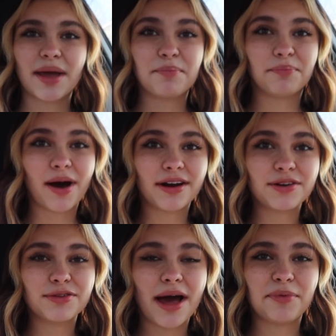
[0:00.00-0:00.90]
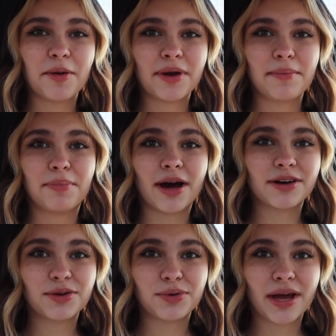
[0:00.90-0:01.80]
I bought a new laptop and I bought
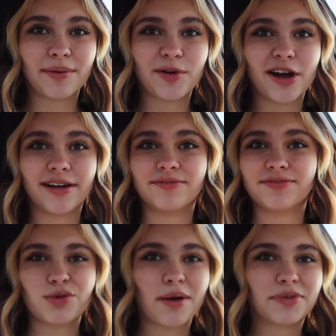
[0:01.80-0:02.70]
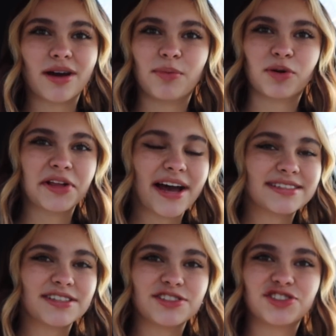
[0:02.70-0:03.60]
a new camera, dropped a couple
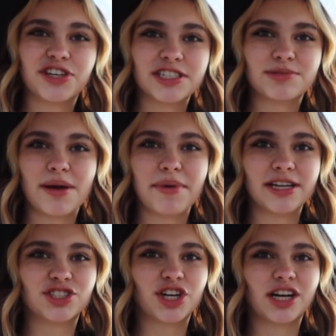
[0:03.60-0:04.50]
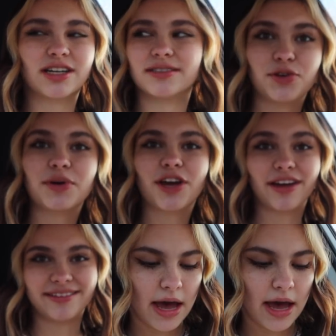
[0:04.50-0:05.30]
classes, changed my major, doing good.